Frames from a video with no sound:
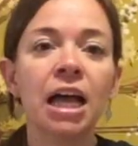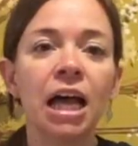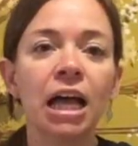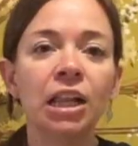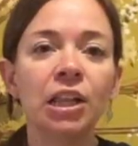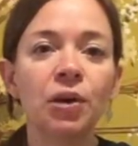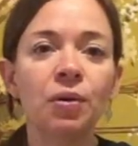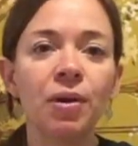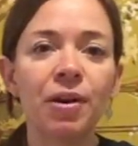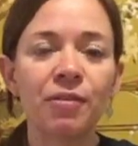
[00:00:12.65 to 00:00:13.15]

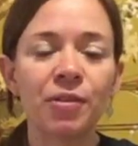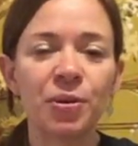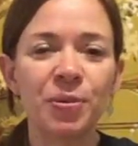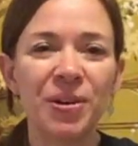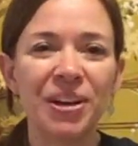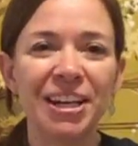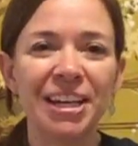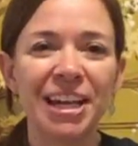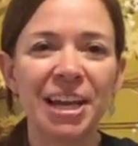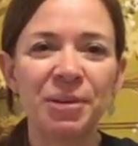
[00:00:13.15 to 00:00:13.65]
Hello
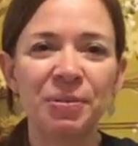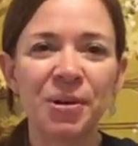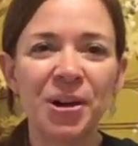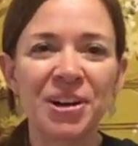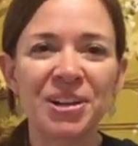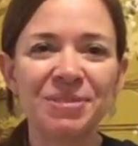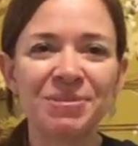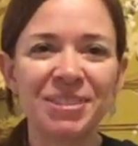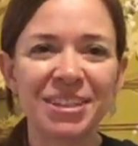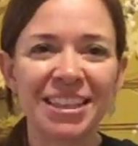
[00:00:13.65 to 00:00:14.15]
everyone and
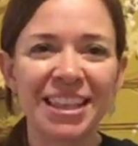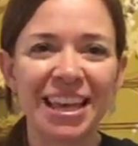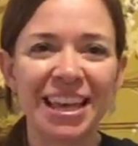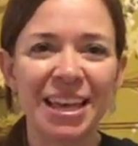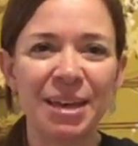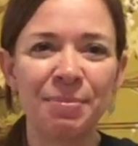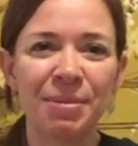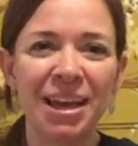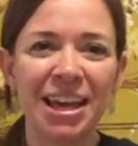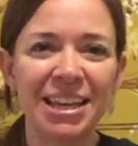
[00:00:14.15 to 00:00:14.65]
welcome to the
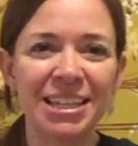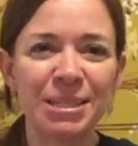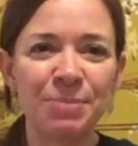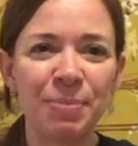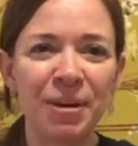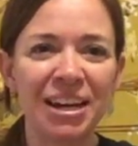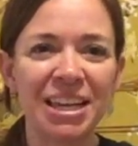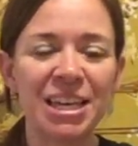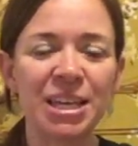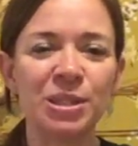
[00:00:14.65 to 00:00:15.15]
Emma
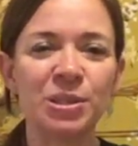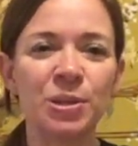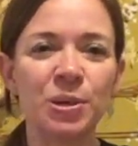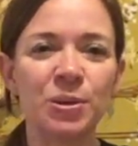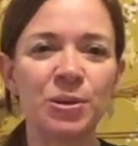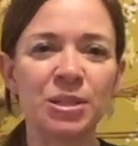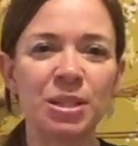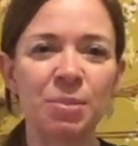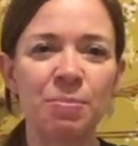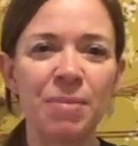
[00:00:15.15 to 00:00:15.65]

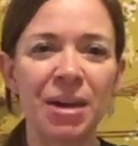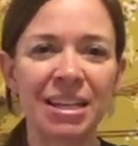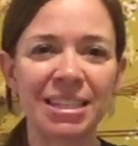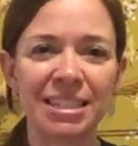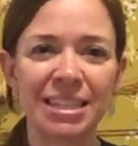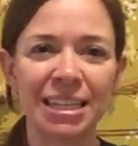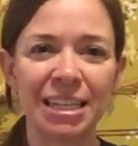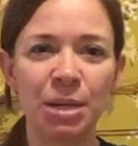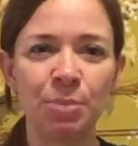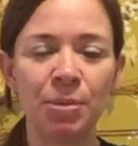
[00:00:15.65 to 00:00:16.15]
Esparientos
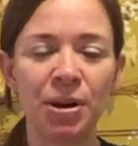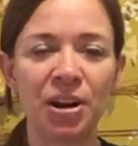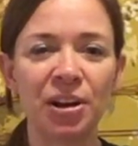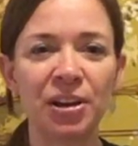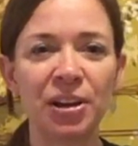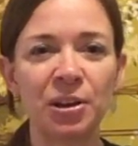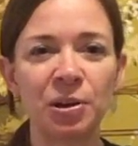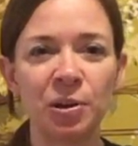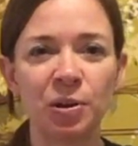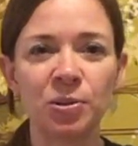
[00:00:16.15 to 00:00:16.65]
Mexican
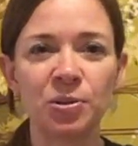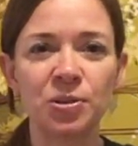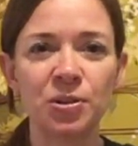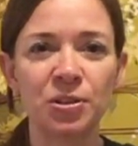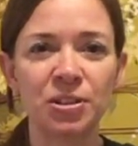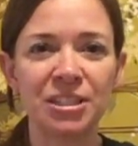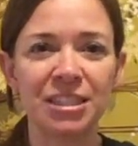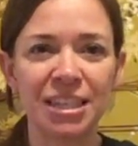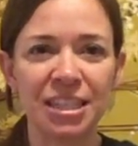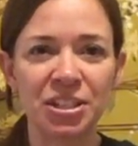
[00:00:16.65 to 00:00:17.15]
American
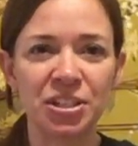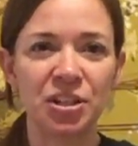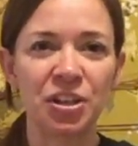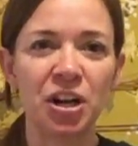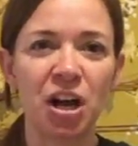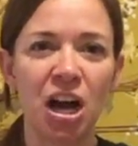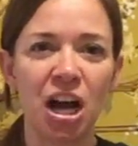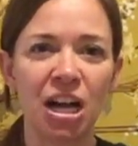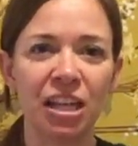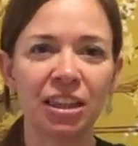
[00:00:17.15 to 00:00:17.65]
Cultural Center
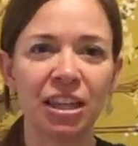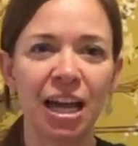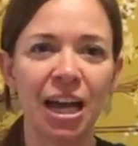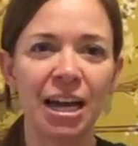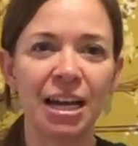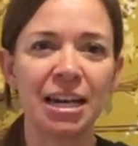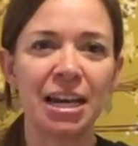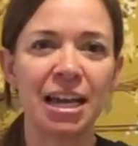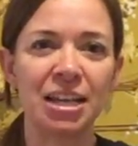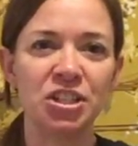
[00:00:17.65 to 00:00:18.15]

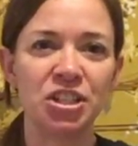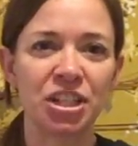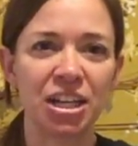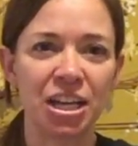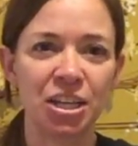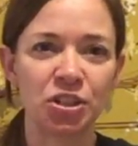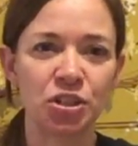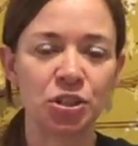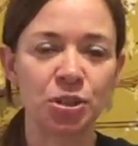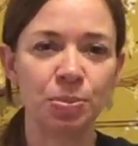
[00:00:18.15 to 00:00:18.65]
Online
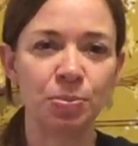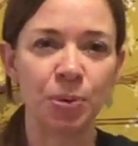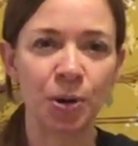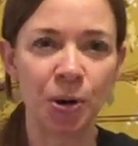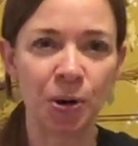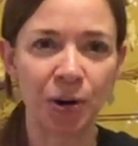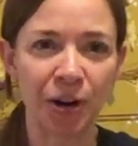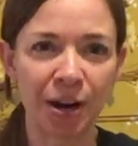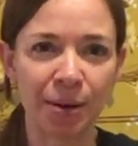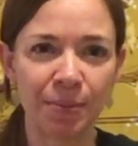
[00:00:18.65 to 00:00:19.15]
Educational
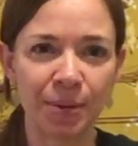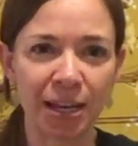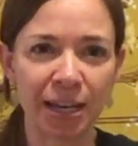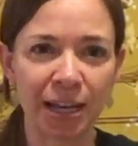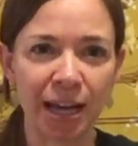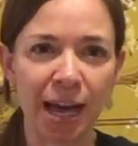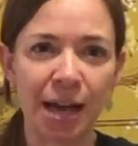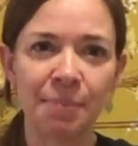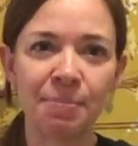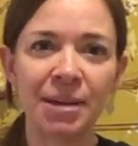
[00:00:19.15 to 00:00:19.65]
Programming.
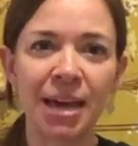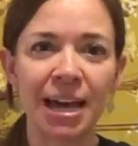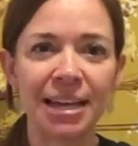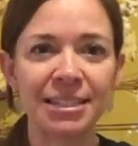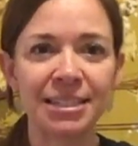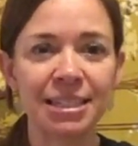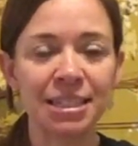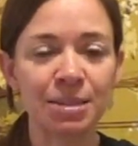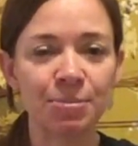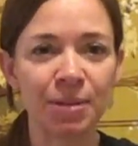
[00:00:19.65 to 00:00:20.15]
I'm
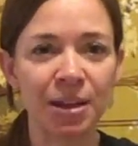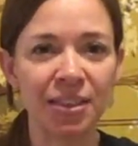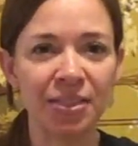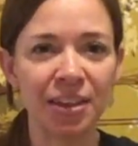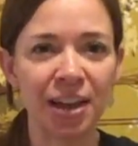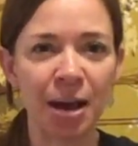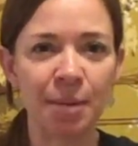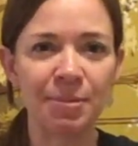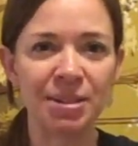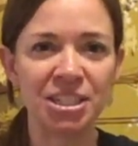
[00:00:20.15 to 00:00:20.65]
Cassie Smith.
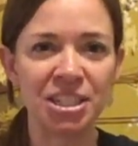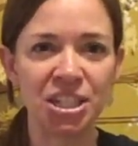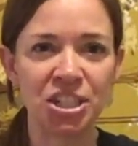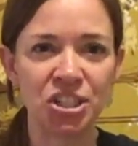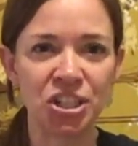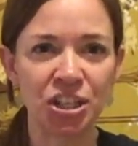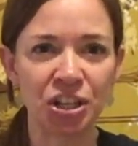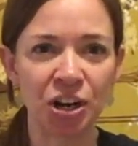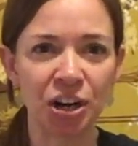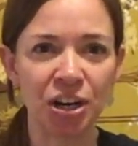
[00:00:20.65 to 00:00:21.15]
I'm a
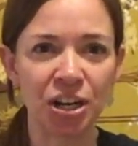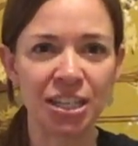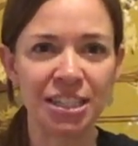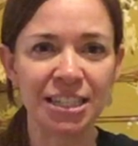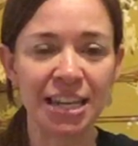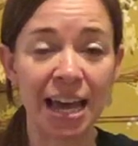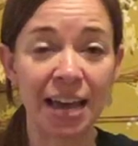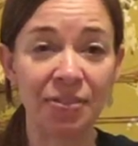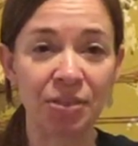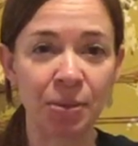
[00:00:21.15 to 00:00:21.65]
teaching artist
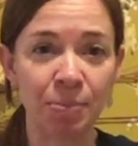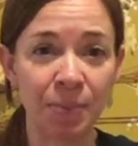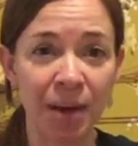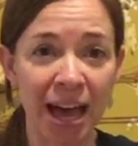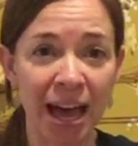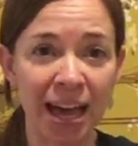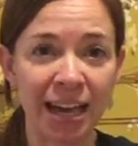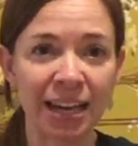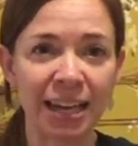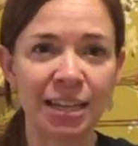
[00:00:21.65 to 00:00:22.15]
at the
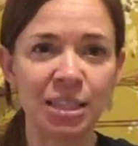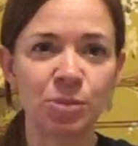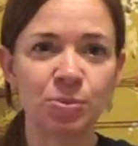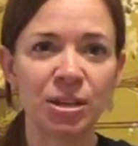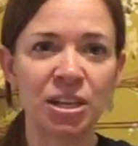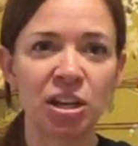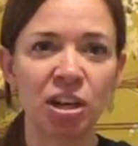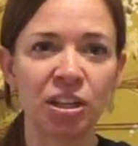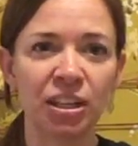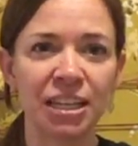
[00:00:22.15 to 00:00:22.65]
MACC, as we
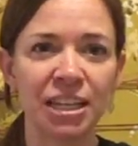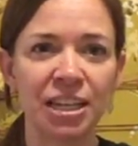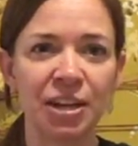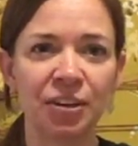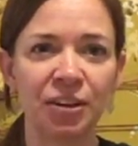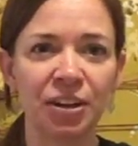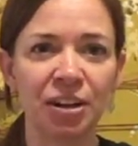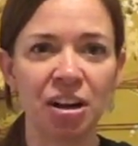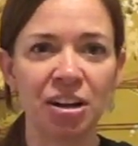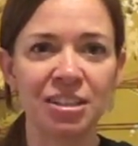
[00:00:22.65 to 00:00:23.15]
call it here
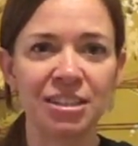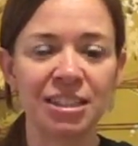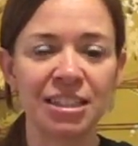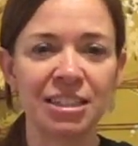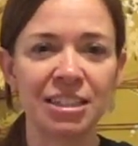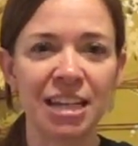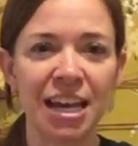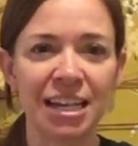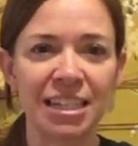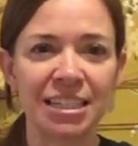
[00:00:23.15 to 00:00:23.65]
in Austin,
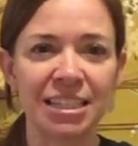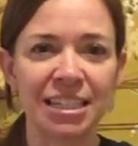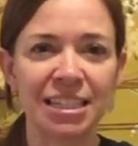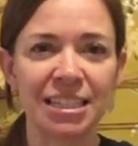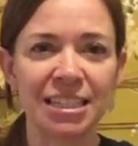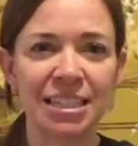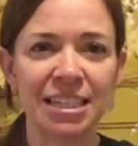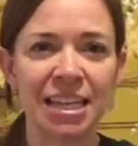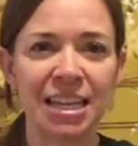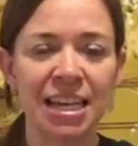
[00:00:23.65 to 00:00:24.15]
Texas.